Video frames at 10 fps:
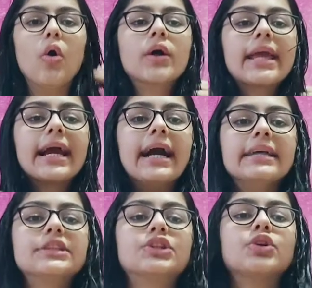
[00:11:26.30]
Okay
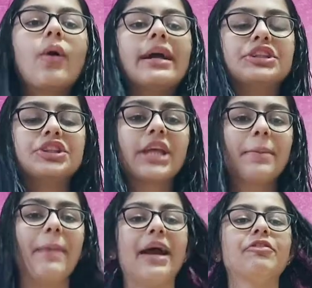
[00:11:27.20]
guys, so I just
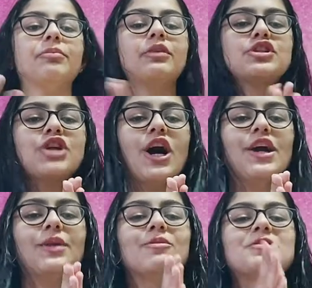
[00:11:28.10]
came back from the shower.
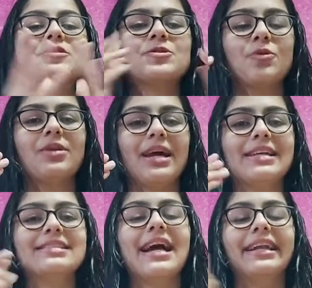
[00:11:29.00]
It was so
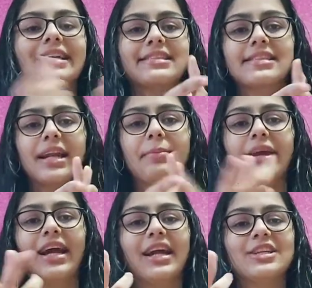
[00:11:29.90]
nice. I did
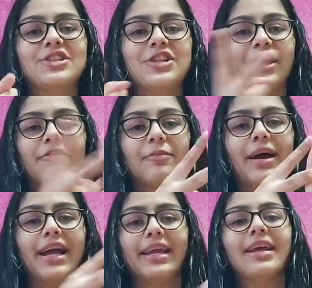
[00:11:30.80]
scrubbing, I shaved
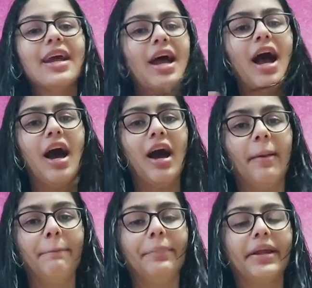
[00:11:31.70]
my
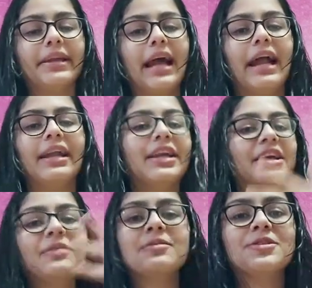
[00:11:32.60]
armpit,
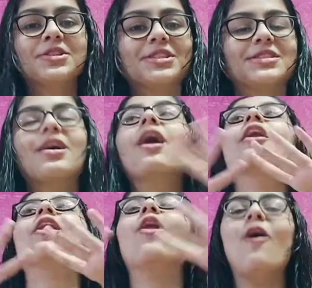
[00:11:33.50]
and it was just a
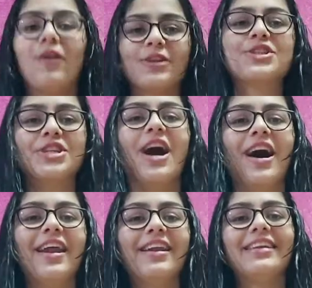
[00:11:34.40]
long
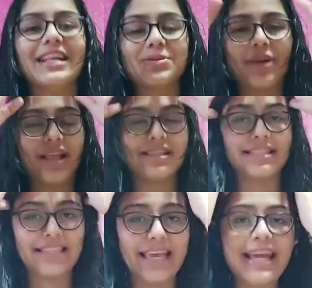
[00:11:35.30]
shower, that's what I'll
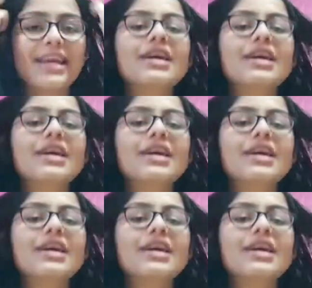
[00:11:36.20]
say.